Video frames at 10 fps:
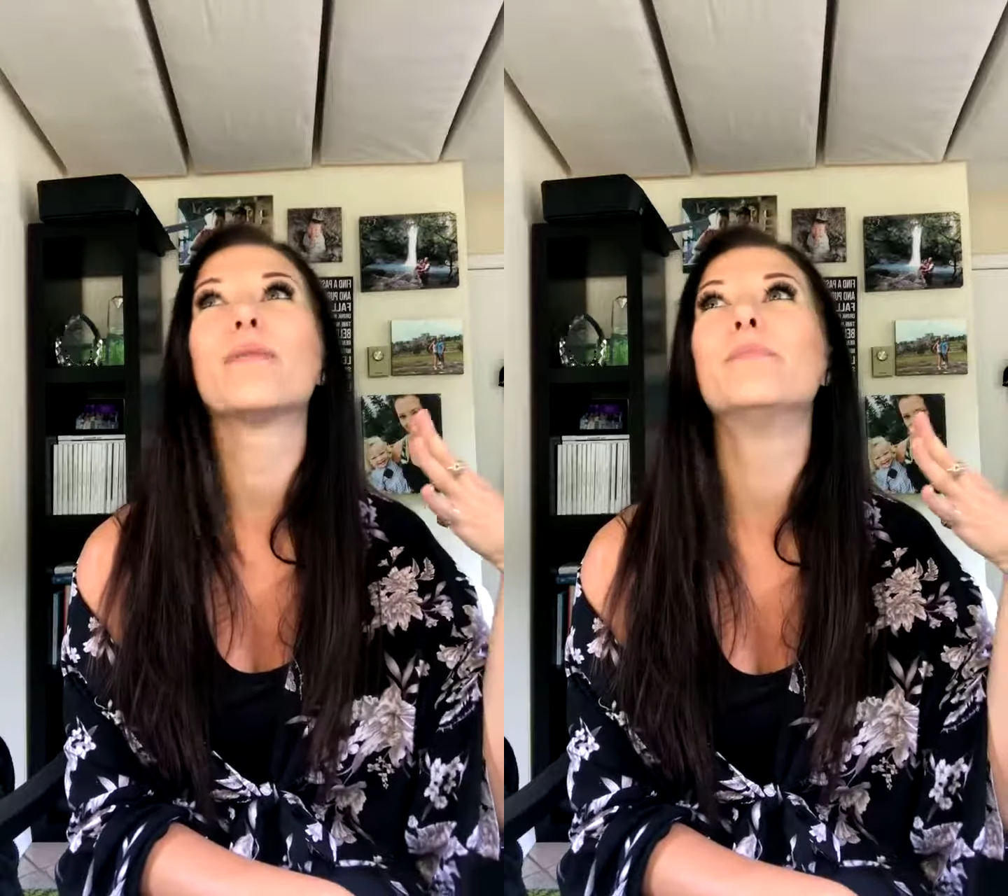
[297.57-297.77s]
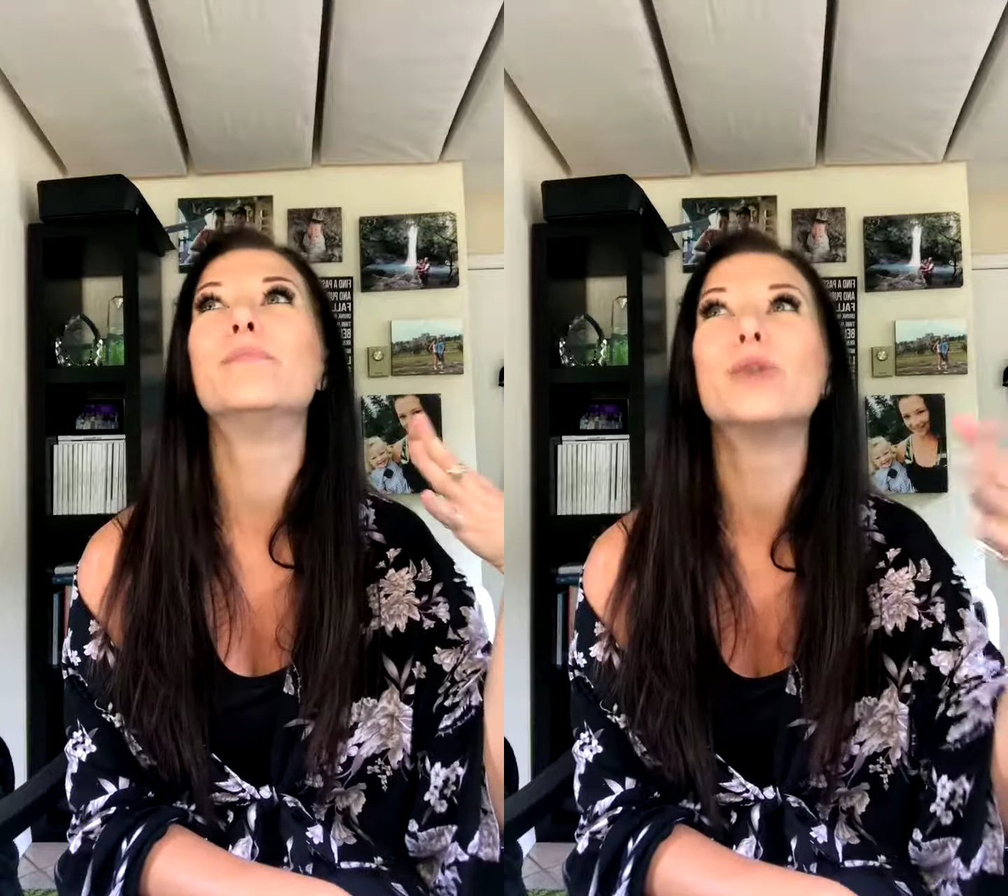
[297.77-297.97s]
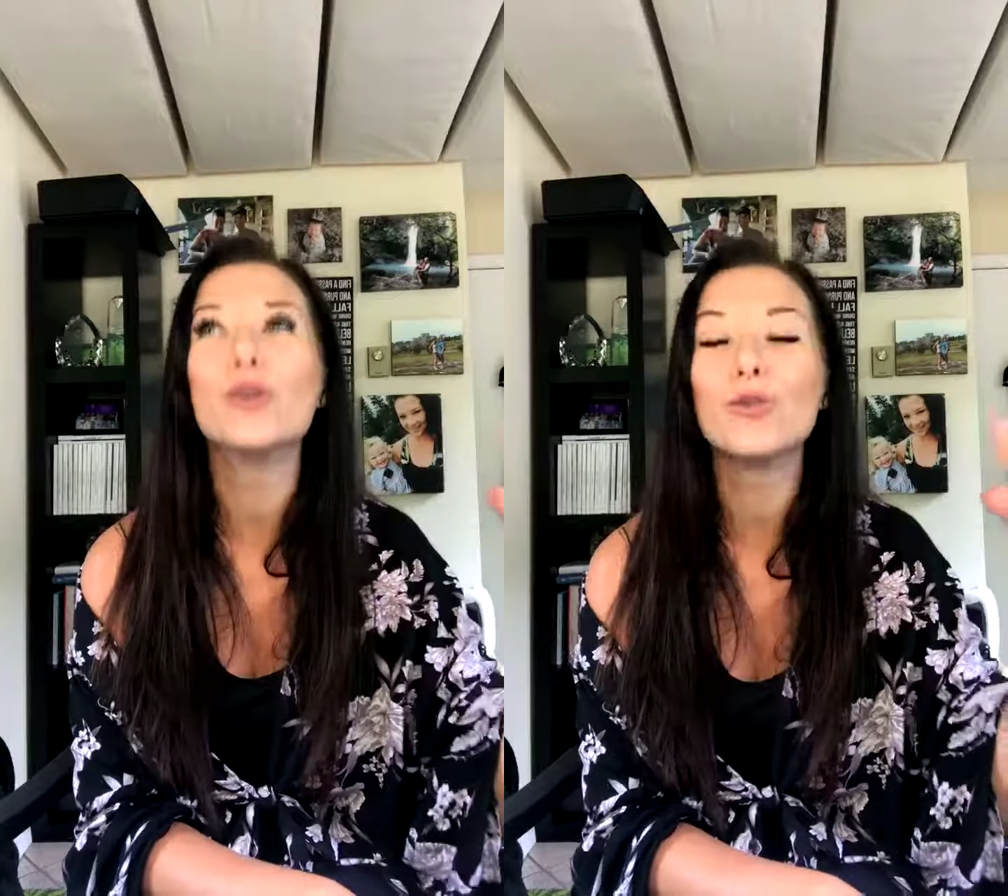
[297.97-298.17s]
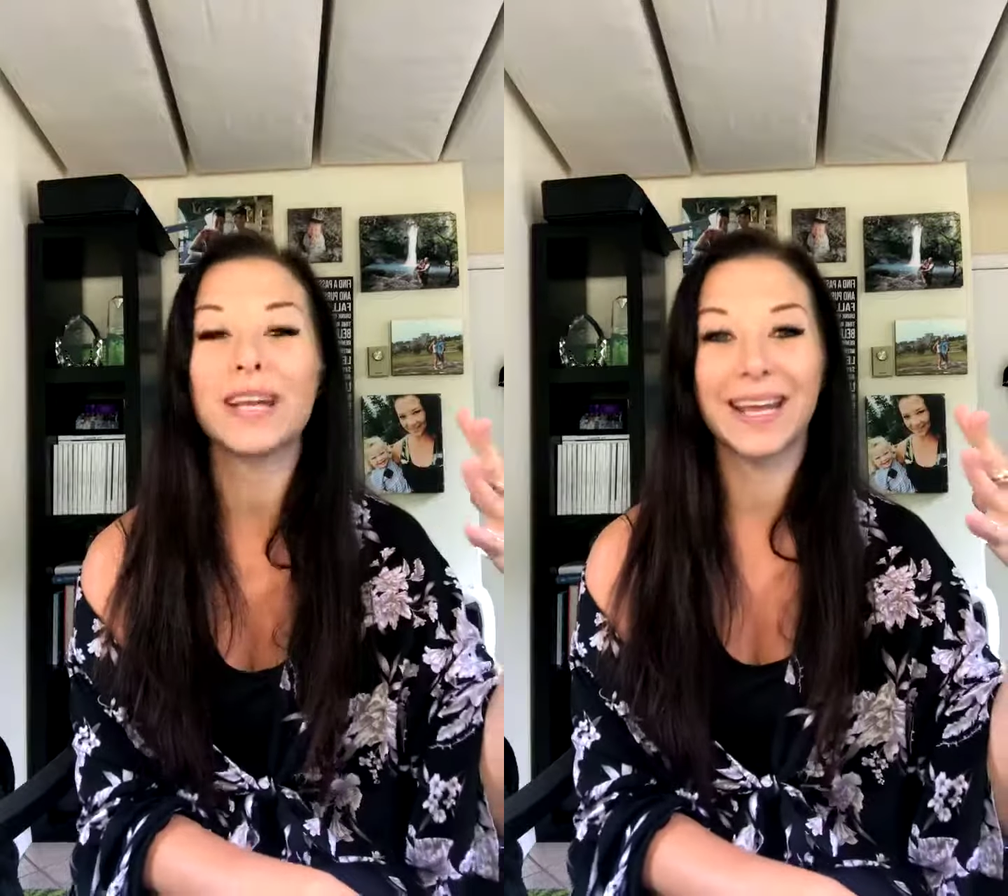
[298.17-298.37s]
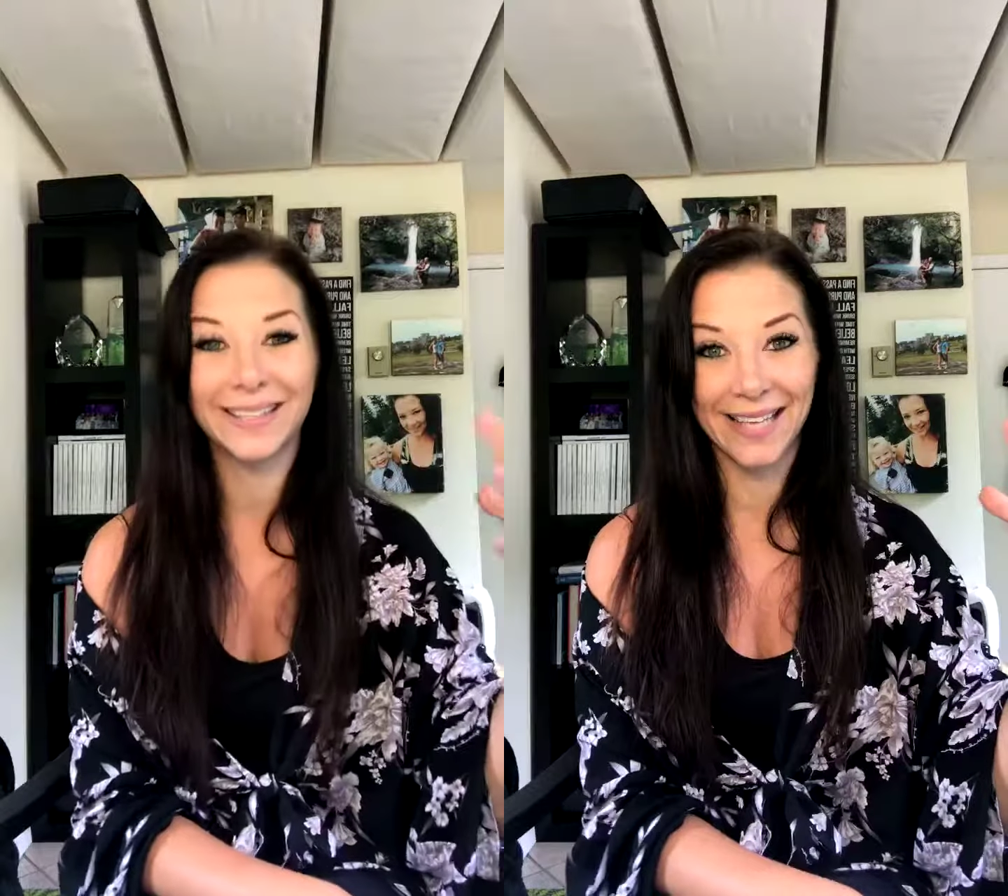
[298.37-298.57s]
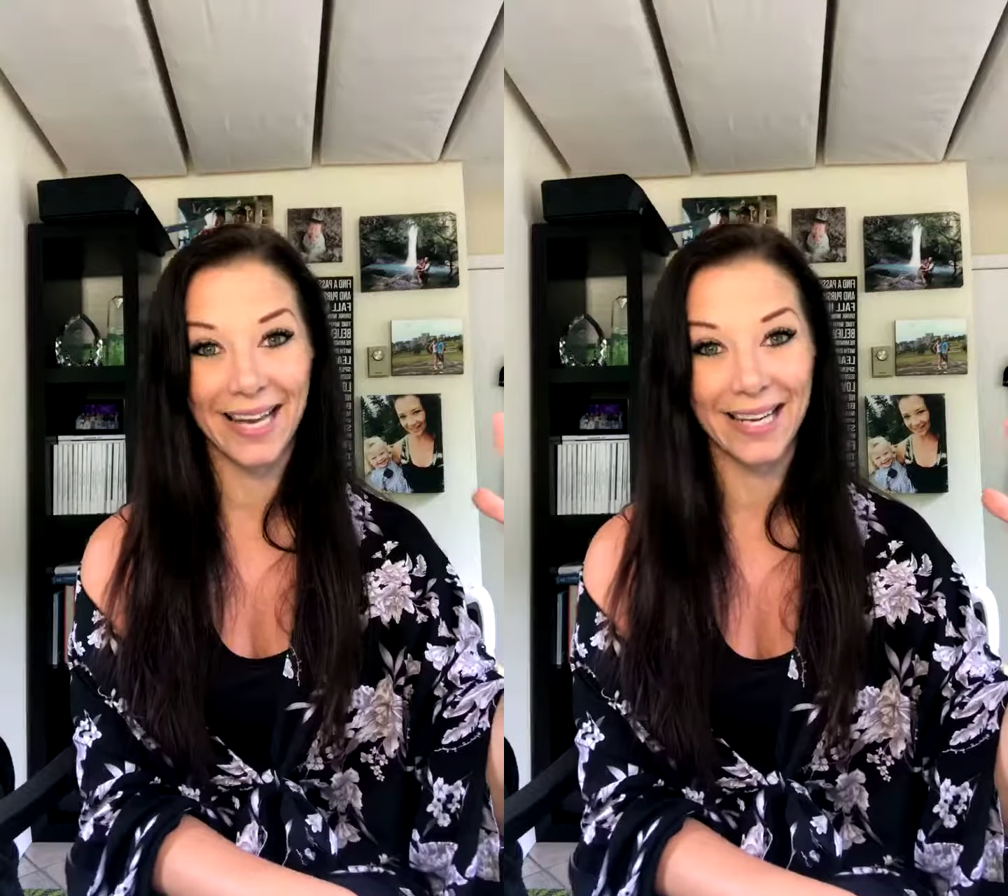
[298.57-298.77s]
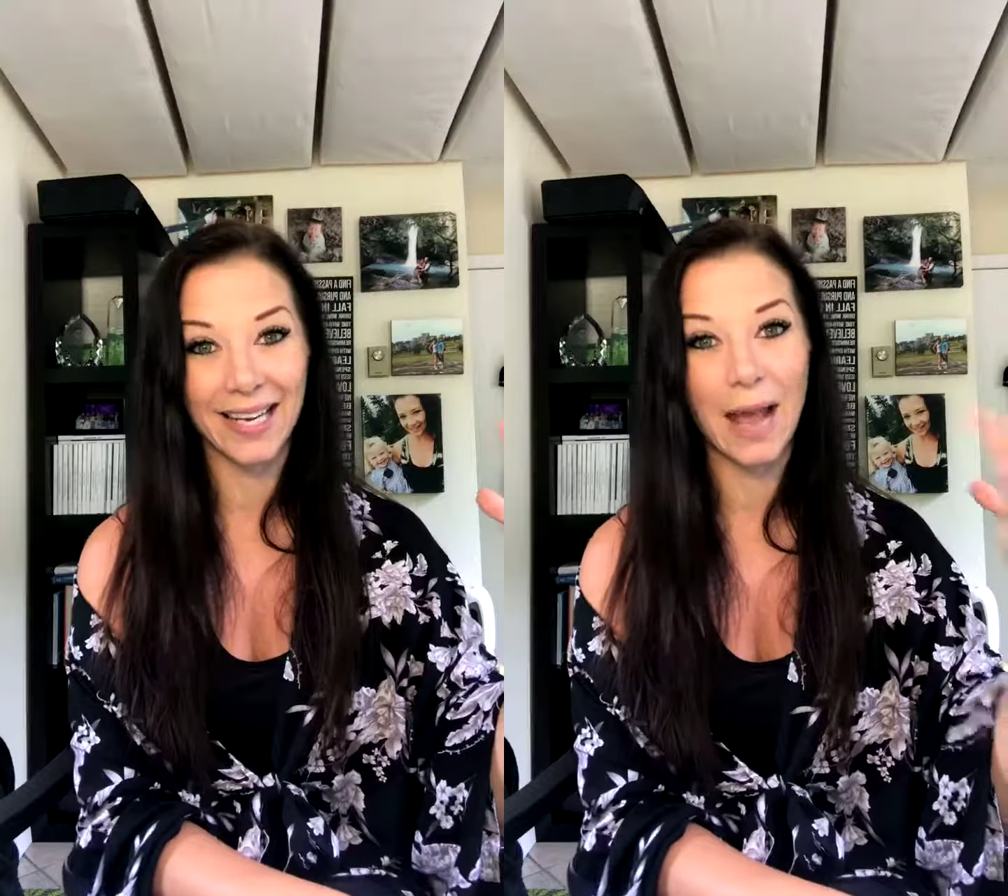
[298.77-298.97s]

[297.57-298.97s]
moon excited.